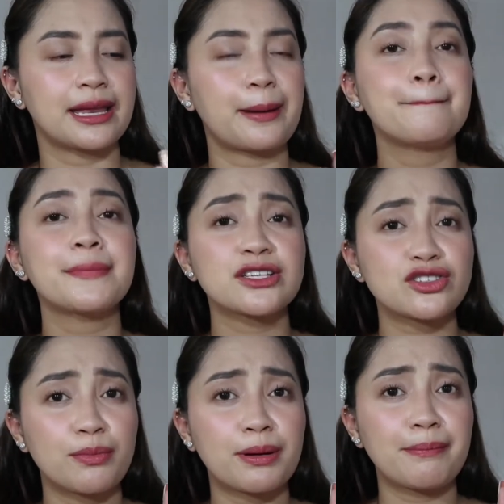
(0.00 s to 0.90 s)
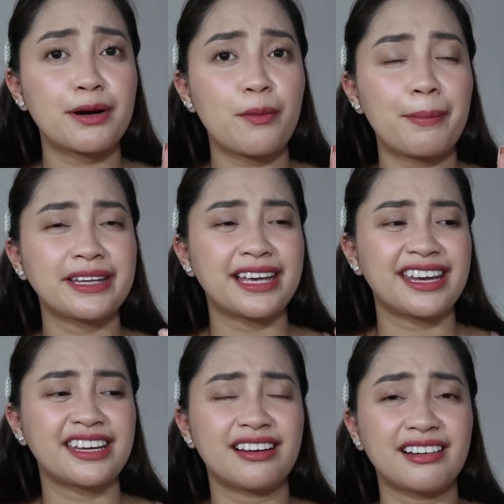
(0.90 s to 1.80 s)
And sobrang bango pa
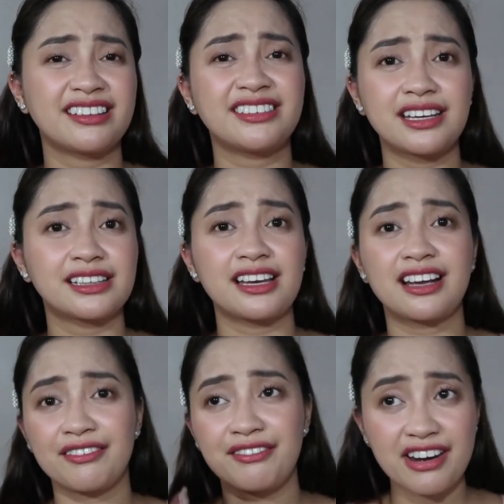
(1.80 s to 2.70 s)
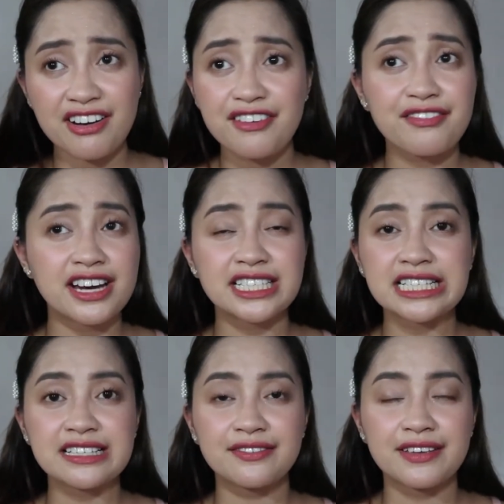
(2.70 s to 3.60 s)
niya. And ang ganda niya talaga. Very
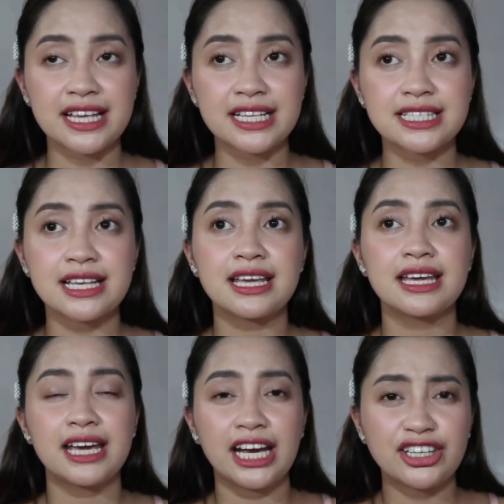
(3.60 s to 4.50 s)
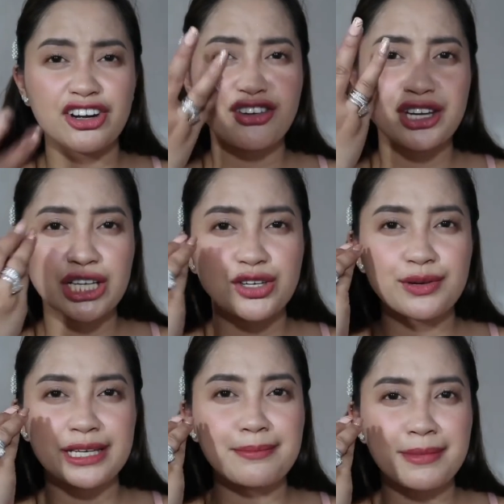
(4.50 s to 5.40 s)
refreshing sa face. And it
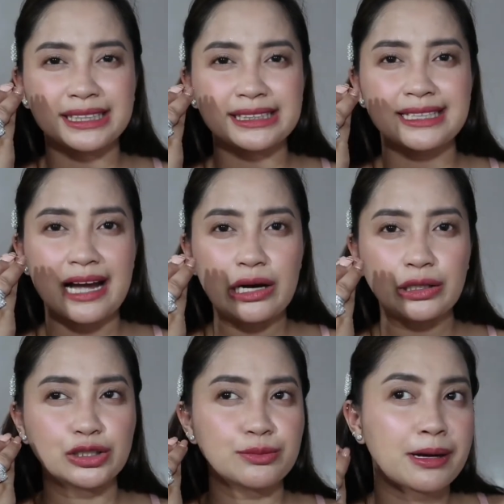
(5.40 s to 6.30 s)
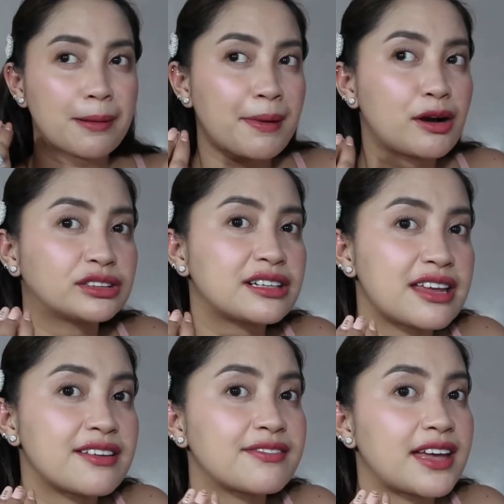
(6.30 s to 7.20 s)
really melt down yung mga
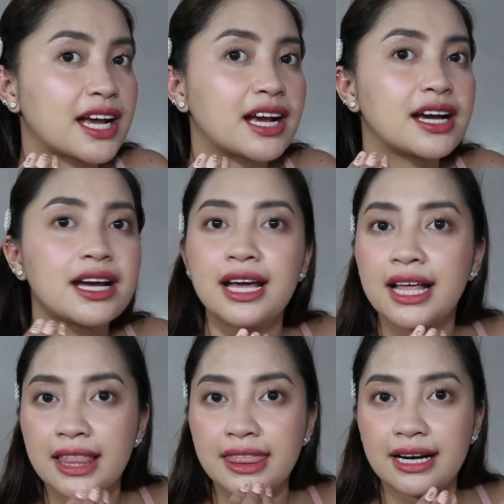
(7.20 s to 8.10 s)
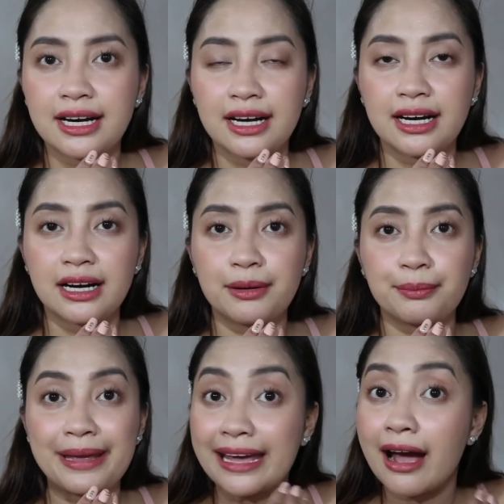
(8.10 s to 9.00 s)
powdery effect ng
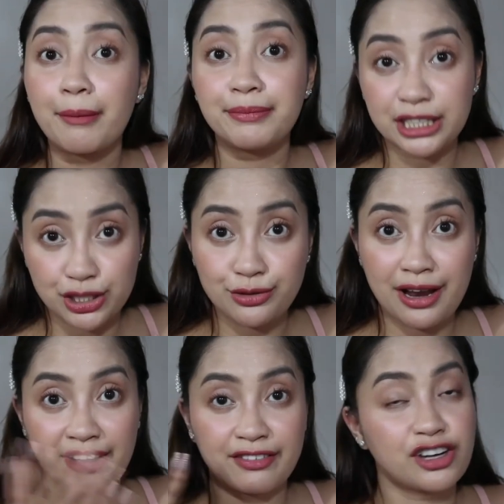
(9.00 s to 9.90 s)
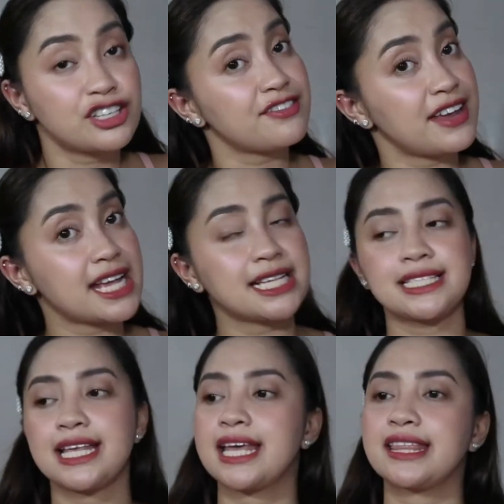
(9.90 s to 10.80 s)
makeup that you have on your
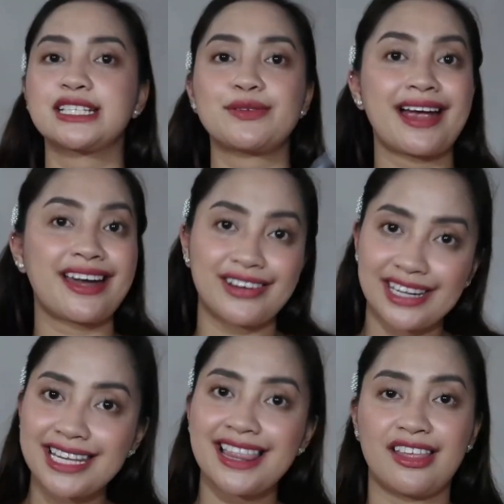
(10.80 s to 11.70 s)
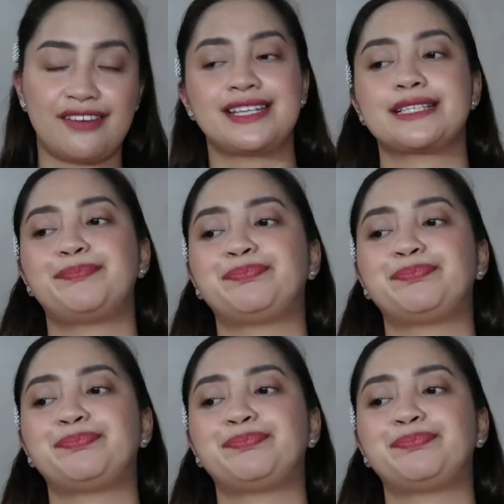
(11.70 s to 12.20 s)
face. And that's why I really love it.